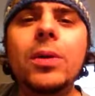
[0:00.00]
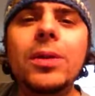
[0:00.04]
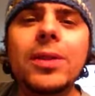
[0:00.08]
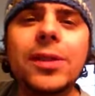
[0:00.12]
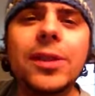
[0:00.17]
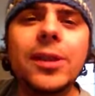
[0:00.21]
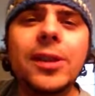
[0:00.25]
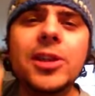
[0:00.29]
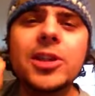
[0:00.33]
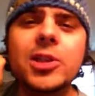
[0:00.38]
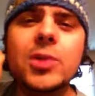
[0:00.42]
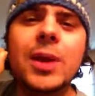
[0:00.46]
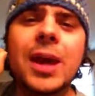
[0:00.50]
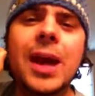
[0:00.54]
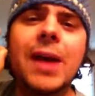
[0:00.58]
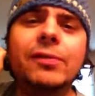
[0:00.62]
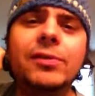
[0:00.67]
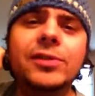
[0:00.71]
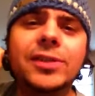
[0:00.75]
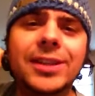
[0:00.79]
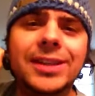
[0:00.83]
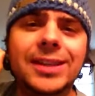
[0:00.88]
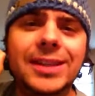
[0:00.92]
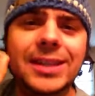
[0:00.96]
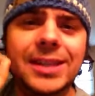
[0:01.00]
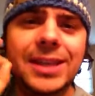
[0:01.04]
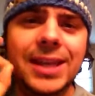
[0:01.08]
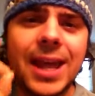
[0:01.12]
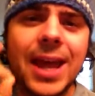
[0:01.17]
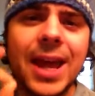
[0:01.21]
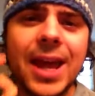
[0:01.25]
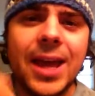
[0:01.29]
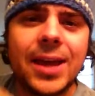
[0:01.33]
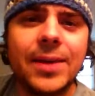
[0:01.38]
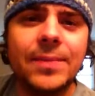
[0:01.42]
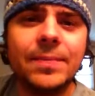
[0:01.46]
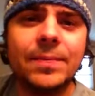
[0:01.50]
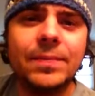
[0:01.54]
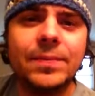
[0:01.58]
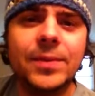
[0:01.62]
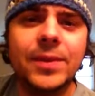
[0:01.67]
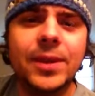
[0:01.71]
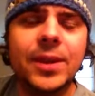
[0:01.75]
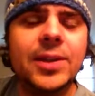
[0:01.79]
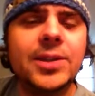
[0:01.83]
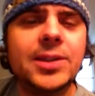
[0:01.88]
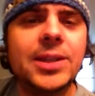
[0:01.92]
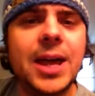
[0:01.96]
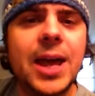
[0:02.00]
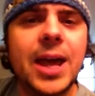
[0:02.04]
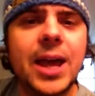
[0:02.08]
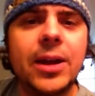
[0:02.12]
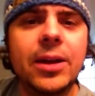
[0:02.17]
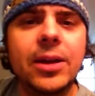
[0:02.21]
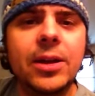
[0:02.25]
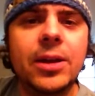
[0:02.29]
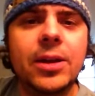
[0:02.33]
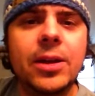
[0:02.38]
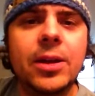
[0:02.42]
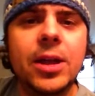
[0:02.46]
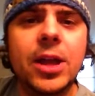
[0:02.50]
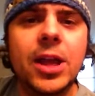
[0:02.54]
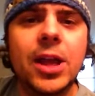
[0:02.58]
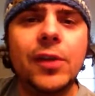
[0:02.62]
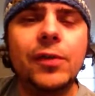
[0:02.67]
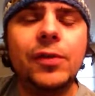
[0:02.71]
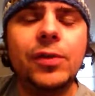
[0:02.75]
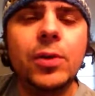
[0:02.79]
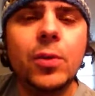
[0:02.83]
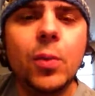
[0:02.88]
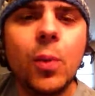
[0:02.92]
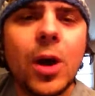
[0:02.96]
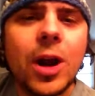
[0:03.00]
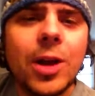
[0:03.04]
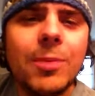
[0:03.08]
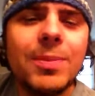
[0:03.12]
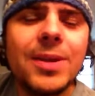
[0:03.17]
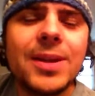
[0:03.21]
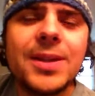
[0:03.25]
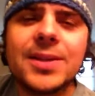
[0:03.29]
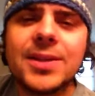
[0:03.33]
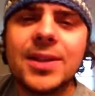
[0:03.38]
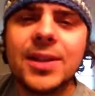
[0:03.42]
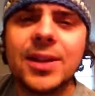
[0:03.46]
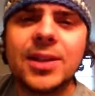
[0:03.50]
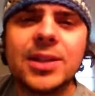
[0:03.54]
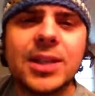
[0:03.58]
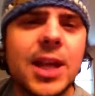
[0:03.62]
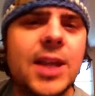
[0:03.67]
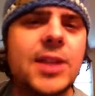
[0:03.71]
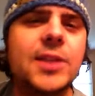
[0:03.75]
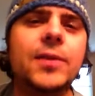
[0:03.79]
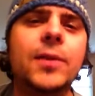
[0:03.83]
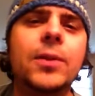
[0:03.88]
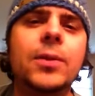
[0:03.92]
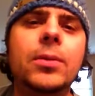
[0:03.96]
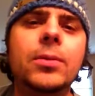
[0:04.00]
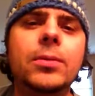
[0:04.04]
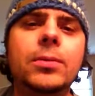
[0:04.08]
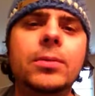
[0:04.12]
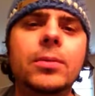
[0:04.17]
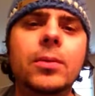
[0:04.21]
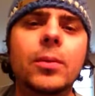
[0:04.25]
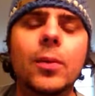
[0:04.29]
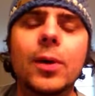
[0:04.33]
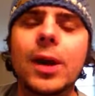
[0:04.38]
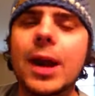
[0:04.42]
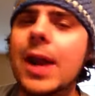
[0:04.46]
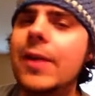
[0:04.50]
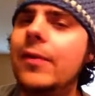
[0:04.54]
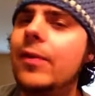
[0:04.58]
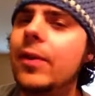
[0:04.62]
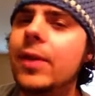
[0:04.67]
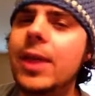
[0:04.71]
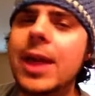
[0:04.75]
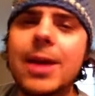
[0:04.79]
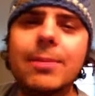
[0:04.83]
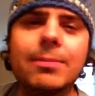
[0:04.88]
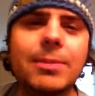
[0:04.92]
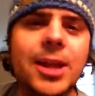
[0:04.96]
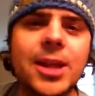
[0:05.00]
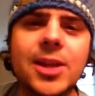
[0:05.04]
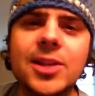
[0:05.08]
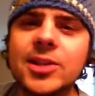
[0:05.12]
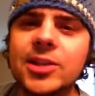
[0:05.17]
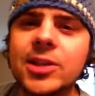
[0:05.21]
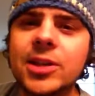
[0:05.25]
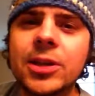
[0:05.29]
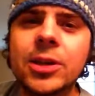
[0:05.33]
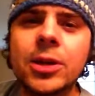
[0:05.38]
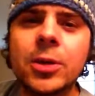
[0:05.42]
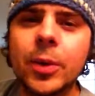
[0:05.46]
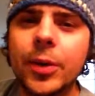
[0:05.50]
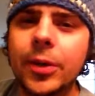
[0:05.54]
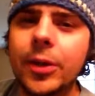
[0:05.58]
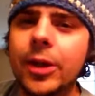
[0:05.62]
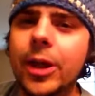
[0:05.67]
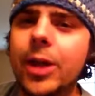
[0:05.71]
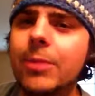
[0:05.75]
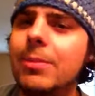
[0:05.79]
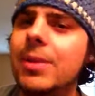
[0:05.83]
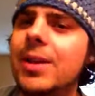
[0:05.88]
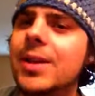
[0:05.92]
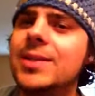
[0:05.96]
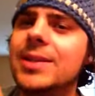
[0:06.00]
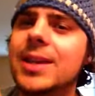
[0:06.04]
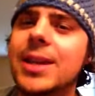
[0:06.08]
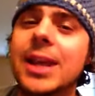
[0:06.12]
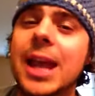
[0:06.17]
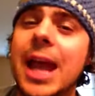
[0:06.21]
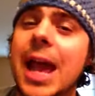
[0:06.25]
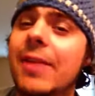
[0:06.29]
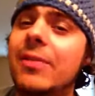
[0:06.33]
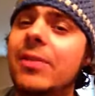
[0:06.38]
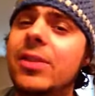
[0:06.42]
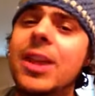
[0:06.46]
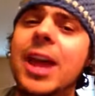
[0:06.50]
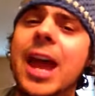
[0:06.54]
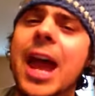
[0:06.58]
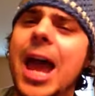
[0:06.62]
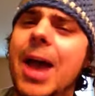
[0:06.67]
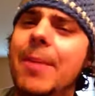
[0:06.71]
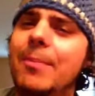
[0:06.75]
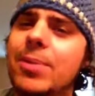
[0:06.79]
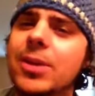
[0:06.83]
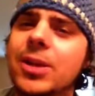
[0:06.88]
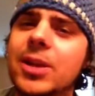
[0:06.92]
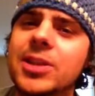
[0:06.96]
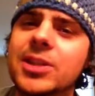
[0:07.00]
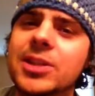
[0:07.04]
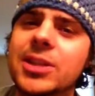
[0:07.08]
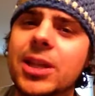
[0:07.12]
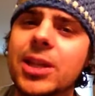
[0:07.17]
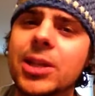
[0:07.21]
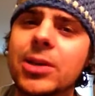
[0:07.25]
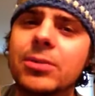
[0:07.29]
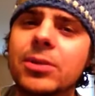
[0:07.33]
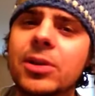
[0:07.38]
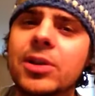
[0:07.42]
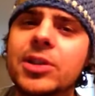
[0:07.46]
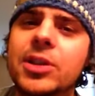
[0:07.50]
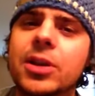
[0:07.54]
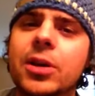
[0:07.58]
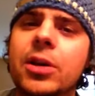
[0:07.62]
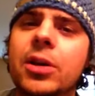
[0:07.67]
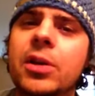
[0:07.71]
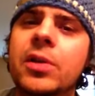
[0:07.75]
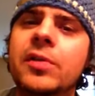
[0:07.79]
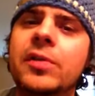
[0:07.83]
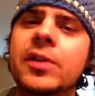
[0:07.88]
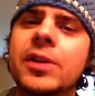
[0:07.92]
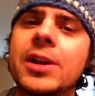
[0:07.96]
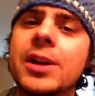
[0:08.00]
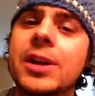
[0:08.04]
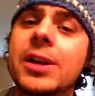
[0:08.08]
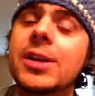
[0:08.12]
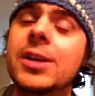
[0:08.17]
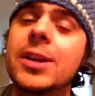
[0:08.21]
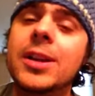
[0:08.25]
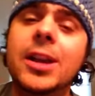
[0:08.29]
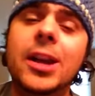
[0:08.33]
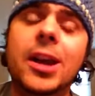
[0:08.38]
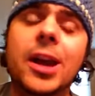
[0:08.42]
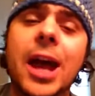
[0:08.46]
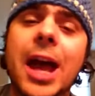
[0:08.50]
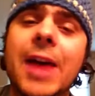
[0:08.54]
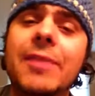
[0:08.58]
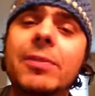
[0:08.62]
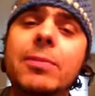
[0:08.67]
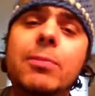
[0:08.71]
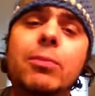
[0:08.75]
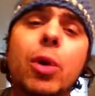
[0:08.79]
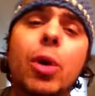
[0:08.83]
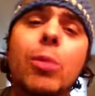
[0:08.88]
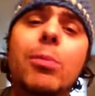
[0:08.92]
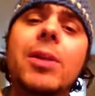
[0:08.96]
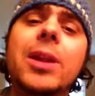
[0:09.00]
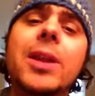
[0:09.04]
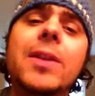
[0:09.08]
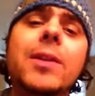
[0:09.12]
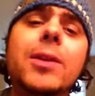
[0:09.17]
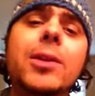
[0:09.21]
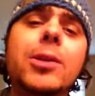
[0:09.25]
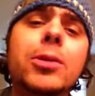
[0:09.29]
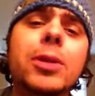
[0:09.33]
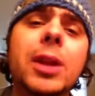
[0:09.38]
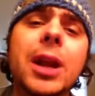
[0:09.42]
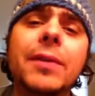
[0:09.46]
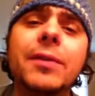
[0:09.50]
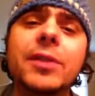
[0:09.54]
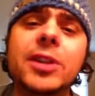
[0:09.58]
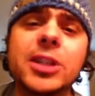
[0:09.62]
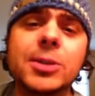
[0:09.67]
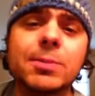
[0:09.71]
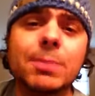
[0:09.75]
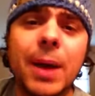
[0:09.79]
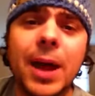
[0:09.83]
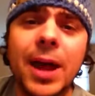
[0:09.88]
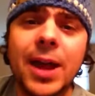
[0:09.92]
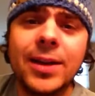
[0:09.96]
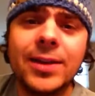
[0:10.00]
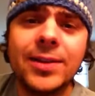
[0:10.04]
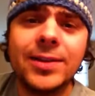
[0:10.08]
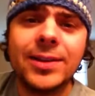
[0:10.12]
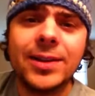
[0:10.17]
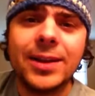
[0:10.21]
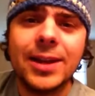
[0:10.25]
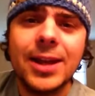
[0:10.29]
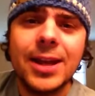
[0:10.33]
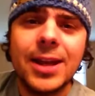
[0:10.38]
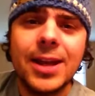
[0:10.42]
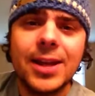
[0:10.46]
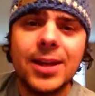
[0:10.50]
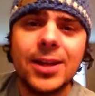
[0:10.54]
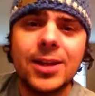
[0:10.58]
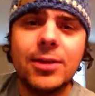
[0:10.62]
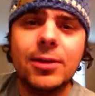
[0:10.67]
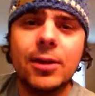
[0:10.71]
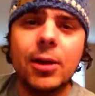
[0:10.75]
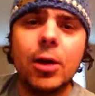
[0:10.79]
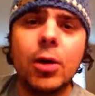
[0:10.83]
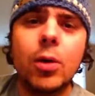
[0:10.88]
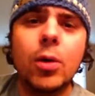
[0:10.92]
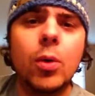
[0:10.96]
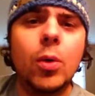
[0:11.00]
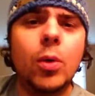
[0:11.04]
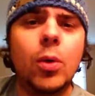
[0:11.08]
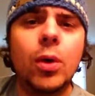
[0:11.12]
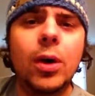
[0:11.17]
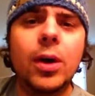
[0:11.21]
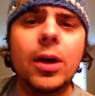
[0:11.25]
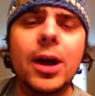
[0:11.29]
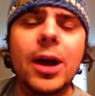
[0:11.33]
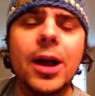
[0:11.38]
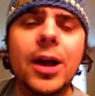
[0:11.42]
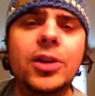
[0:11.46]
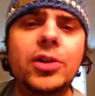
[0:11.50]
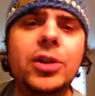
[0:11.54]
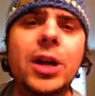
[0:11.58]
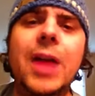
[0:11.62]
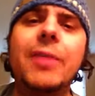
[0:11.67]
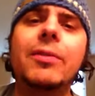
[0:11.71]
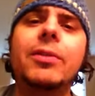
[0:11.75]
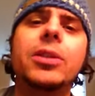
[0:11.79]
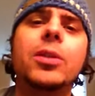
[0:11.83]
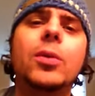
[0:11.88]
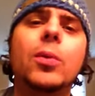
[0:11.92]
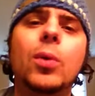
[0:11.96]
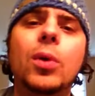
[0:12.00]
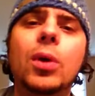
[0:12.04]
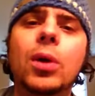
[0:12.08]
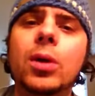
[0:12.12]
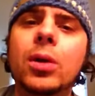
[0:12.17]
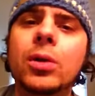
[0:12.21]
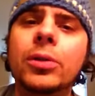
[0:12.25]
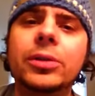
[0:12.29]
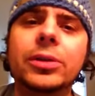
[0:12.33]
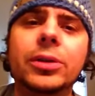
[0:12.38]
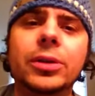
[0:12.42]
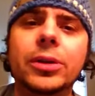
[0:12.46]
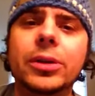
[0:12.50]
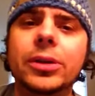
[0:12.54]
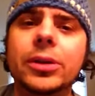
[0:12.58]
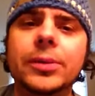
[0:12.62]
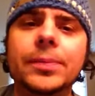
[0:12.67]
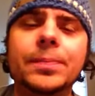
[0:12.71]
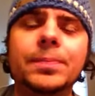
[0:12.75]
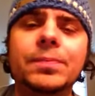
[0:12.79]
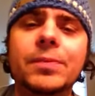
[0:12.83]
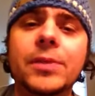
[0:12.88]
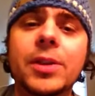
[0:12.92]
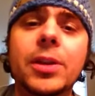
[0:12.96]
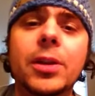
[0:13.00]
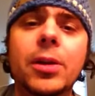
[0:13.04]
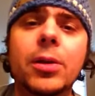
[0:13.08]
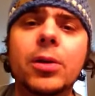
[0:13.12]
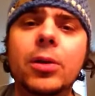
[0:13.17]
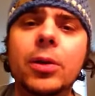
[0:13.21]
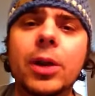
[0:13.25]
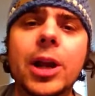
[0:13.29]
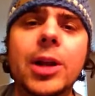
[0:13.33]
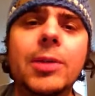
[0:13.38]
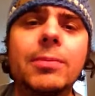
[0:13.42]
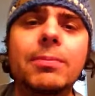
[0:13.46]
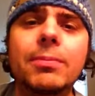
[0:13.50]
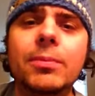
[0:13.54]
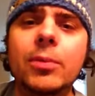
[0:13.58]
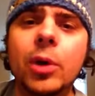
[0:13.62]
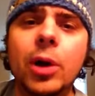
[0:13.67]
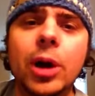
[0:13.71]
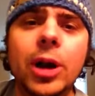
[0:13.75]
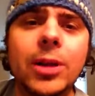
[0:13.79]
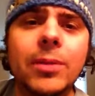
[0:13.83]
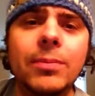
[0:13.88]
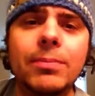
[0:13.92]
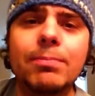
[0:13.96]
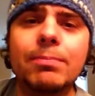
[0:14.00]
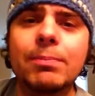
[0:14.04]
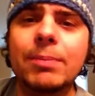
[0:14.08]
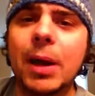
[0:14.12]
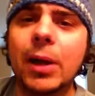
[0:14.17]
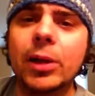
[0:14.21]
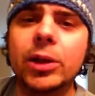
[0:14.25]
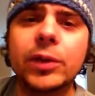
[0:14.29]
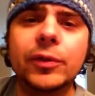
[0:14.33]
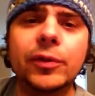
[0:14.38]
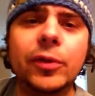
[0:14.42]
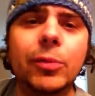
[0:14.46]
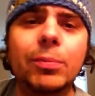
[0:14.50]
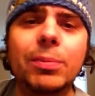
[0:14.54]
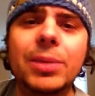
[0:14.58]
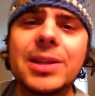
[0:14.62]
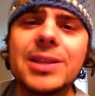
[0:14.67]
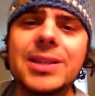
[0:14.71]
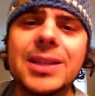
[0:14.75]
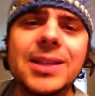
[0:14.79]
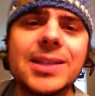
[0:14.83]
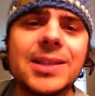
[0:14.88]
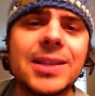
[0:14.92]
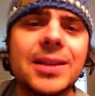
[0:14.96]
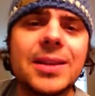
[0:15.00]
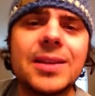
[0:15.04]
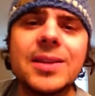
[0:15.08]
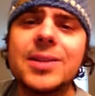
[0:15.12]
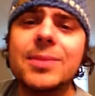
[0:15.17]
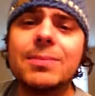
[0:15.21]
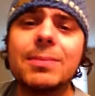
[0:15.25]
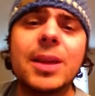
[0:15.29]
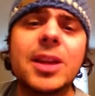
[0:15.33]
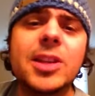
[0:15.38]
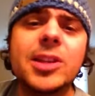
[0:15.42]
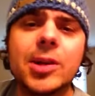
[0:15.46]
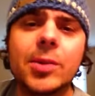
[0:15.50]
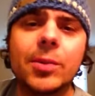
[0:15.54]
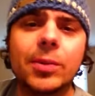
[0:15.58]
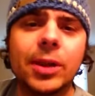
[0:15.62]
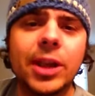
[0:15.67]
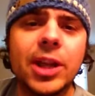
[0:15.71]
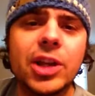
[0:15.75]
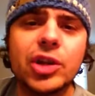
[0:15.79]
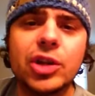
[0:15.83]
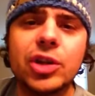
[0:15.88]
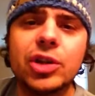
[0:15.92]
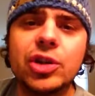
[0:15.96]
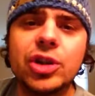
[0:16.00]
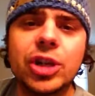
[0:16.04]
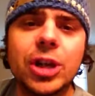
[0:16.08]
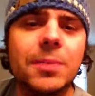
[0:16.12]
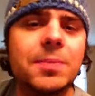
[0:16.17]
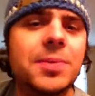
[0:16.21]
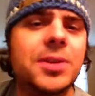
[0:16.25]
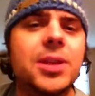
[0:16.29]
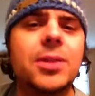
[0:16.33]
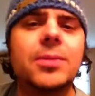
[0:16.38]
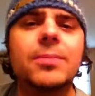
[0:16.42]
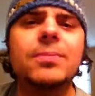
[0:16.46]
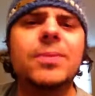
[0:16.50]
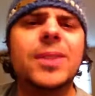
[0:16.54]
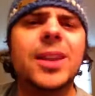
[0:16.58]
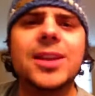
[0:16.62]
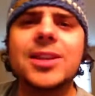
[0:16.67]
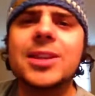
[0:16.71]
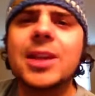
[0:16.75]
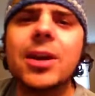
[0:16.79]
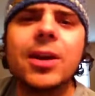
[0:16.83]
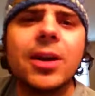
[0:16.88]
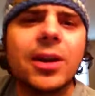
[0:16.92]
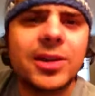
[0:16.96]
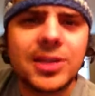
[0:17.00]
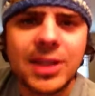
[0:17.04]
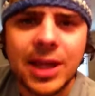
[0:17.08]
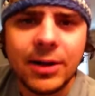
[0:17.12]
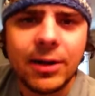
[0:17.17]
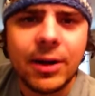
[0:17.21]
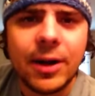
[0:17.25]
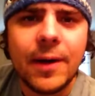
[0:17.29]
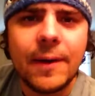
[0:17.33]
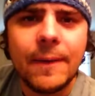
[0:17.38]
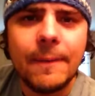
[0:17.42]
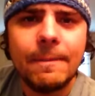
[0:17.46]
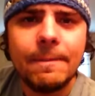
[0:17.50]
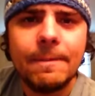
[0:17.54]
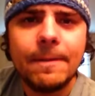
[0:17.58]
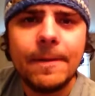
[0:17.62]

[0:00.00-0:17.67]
of the things you have to get is that if you want to be successful, whatever that means to you, whether that means like having the happiness that you deserve, uh, having more money than you could ever spend, you know, or uh, traveling the world, or you know, creating creating bountiful businesses, amazing relationships, and et cetera, et cetera.